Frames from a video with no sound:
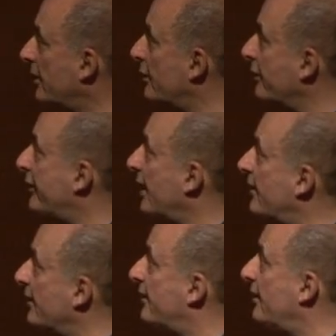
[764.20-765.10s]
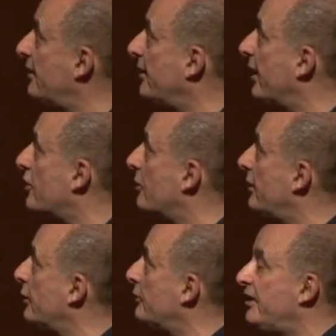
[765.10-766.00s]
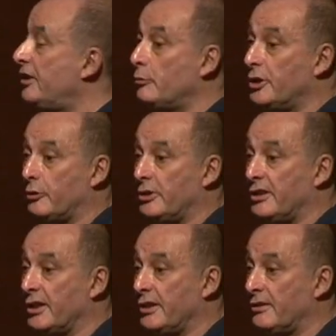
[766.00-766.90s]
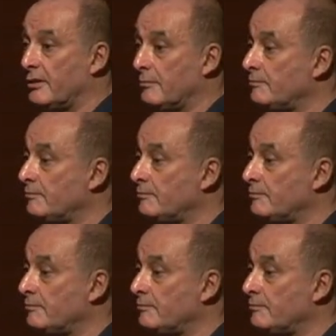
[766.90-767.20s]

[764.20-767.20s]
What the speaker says: is the fact that SILD is actually a D-ubiquitinase,